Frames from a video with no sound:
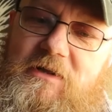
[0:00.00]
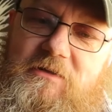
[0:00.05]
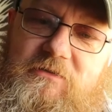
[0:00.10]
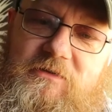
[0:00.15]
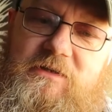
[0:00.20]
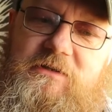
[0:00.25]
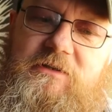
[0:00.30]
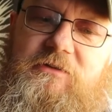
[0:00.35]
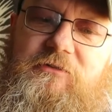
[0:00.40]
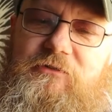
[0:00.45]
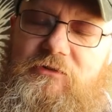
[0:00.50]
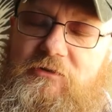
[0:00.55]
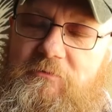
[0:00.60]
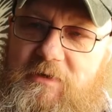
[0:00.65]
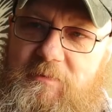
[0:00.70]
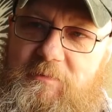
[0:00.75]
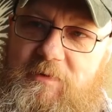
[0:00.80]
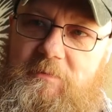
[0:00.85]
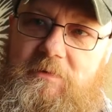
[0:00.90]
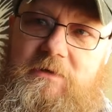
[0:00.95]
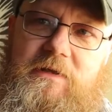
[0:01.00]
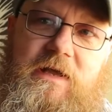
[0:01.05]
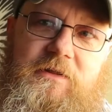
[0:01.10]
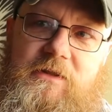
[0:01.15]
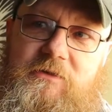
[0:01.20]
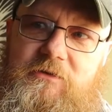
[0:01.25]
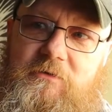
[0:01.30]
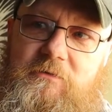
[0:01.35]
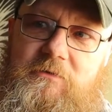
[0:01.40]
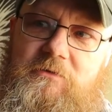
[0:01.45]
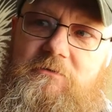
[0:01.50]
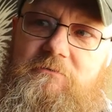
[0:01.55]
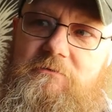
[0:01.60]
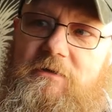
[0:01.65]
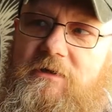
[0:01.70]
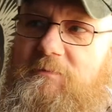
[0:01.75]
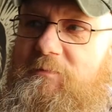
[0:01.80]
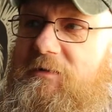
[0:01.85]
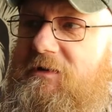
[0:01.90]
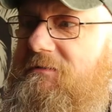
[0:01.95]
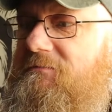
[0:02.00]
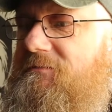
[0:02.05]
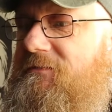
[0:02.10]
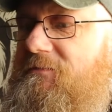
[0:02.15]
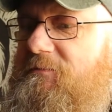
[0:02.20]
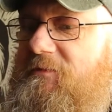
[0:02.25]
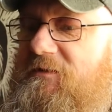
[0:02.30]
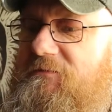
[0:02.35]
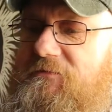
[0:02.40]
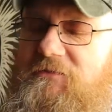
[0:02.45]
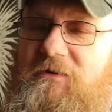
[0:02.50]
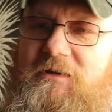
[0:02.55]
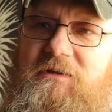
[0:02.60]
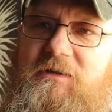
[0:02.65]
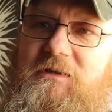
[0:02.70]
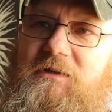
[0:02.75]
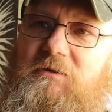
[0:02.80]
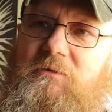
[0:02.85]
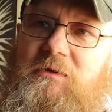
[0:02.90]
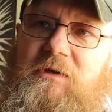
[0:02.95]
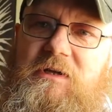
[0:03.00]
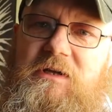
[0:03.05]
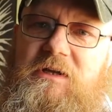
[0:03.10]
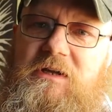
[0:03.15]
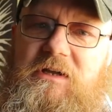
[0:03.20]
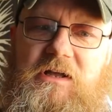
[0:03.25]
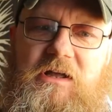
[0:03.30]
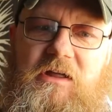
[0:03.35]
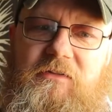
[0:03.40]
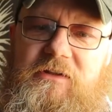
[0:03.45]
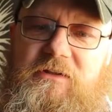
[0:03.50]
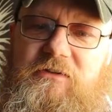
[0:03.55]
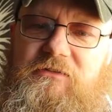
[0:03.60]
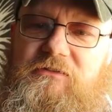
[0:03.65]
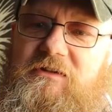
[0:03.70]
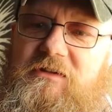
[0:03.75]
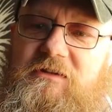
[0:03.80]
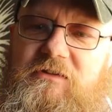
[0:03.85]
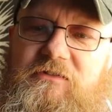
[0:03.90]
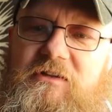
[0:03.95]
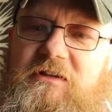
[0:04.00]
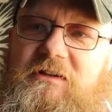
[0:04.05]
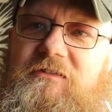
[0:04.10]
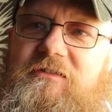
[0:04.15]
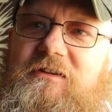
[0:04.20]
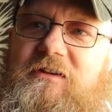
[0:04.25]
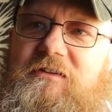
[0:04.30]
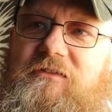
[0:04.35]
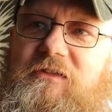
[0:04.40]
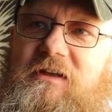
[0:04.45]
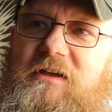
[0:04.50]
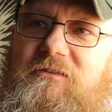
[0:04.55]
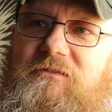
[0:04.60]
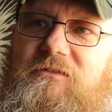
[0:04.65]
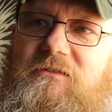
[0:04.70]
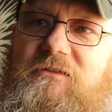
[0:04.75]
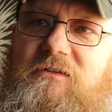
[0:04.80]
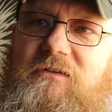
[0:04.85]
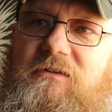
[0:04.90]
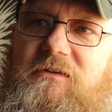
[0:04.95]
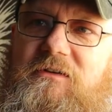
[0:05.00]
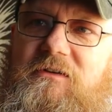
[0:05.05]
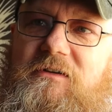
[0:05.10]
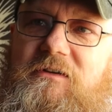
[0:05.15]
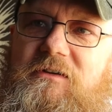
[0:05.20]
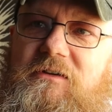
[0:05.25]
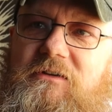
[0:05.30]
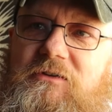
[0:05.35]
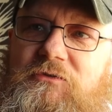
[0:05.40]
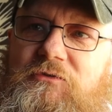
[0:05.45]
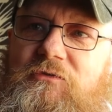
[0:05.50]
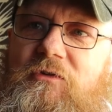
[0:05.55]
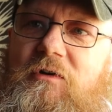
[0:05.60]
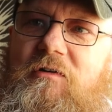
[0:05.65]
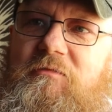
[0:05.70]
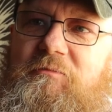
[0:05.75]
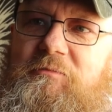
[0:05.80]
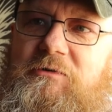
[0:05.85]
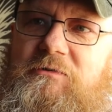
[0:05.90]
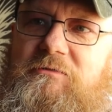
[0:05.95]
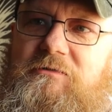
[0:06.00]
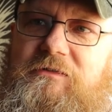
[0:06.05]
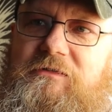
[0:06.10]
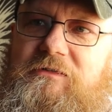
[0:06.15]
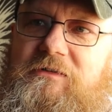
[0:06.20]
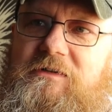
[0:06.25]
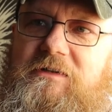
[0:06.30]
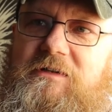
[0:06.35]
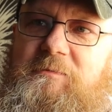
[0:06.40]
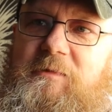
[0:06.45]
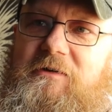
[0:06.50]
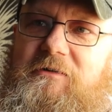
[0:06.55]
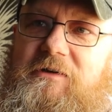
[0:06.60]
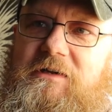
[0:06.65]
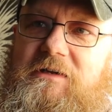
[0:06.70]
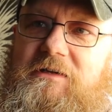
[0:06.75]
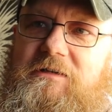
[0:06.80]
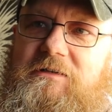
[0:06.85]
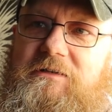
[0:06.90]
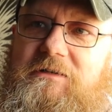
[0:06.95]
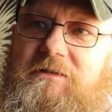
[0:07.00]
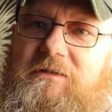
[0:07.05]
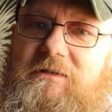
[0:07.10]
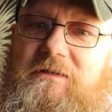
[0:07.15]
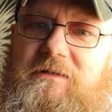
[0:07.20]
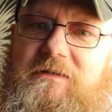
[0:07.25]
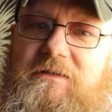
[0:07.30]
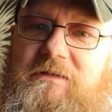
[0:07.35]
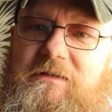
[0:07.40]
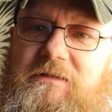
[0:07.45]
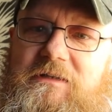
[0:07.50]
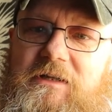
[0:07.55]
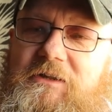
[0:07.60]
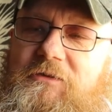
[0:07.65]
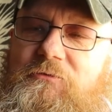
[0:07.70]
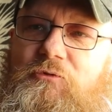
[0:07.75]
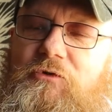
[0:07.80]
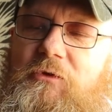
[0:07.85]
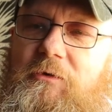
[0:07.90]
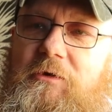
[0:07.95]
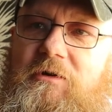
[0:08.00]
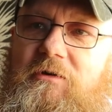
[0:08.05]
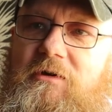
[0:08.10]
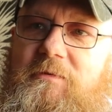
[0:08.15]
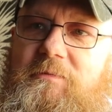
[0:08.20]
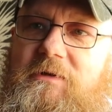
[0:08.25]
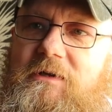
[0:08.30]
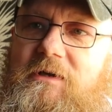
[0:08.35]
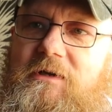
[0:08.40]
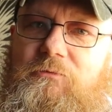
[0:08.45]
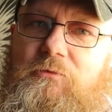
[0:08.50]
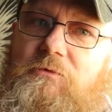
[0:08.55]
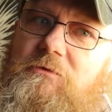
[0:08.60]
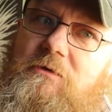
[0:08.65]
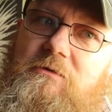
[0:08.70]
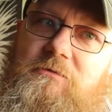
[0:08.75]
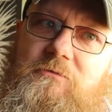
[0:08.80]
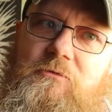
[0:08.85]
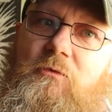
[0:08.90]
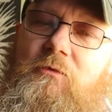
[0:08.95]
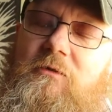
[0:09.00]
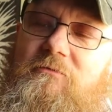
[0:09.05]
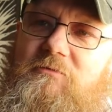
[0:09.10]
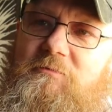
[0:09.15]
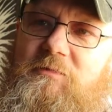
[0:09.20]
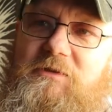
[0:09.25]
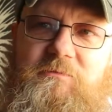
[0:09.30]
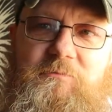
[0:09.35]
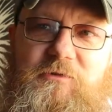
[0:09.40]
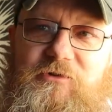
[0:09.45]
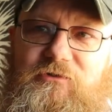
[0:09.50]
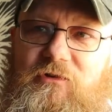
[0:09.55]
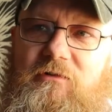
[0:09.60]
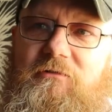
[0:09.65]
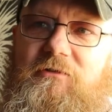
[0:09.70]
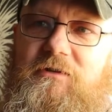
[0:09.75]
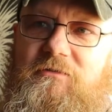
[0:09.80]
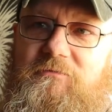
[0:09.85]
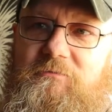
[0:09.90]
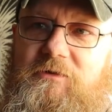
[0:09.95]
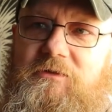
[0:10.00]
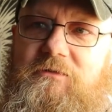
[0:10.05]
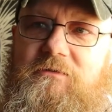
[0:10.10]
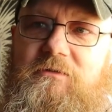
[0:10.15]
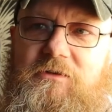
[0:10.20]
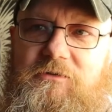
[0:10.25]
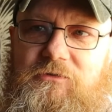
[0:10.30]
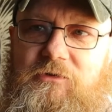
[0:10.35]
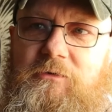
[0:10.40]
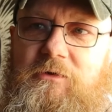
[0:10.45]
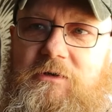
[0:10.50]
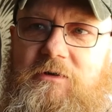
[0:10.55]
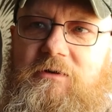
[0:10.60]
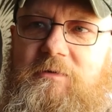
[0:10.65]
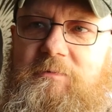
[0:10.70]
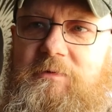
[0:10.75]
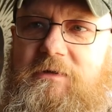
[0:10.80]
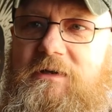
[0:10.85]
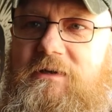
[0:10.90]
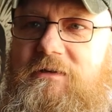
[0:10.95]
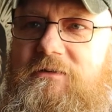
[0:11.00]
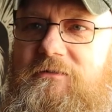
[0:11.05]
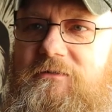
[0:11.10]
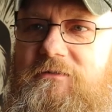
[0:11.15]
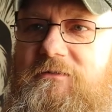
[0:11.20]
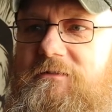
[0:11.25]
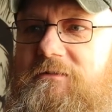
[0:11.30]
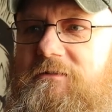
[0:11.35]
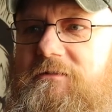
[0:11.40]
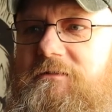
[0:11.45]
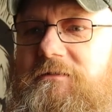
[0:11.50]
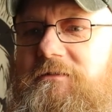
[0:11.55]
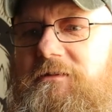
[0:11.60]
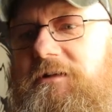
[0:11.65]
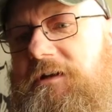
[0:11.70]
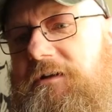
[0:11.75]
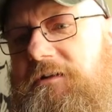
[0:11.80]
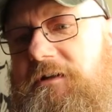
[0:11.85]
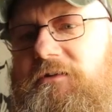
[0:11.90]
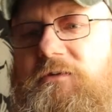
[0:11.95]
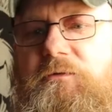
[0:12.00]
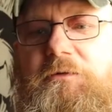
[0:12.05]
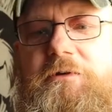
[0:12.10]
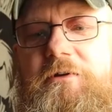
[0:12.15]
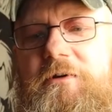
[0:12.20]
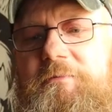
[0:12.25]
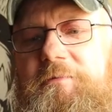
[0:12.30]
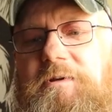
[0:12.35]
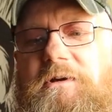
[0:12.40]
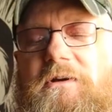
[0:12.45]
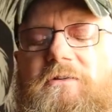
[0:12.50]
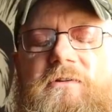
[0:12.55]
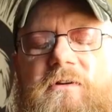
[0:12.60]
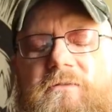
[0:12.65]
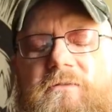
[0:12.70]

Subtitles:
they think there's too many people out there doing it already, but, I mean, fucking hell. I think there's nearly 6,000 craft brewers in America, and they're all doing IPAs. Well, not all of them, but the majority of them are doing IPAs, and, you know, they're doing IPAs